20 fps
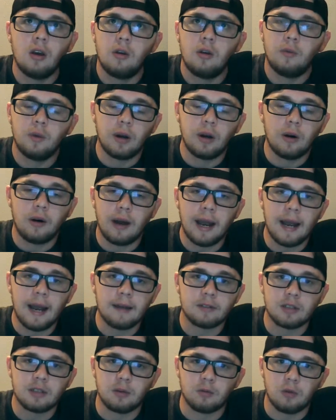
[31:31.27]

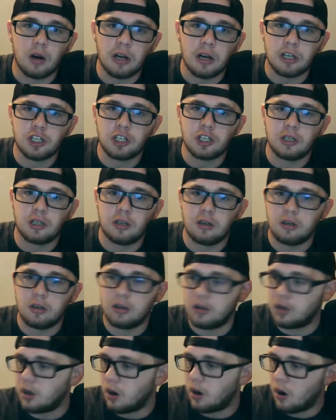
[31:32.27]
have to rush
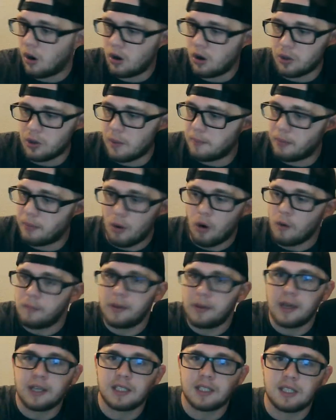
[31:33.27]
all the bowl
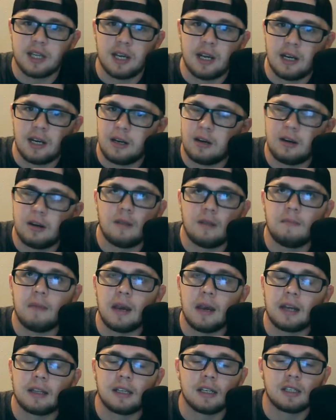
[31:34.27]
picks in and
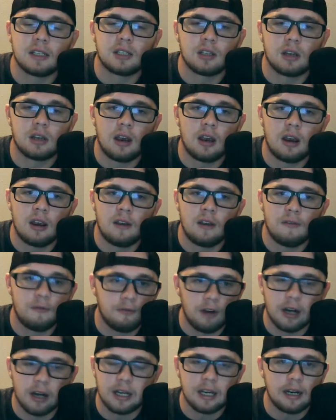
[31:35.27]
make this a
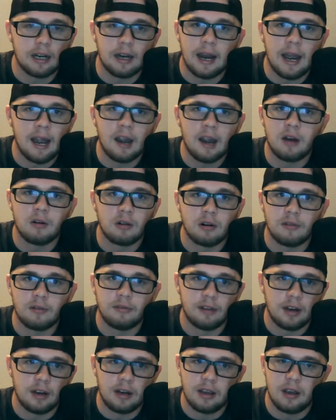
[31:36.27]
fucking hour
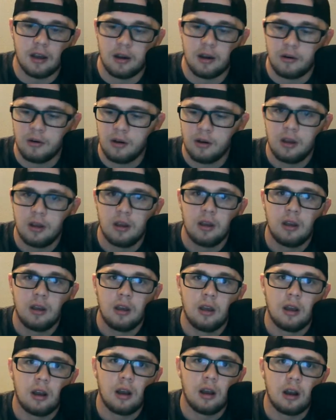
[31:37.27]
video.
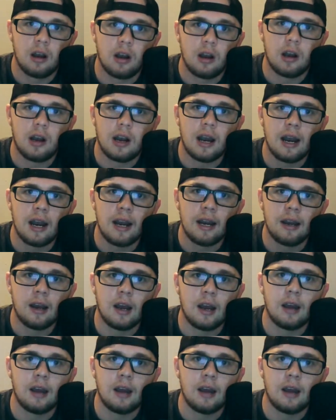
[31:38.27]
I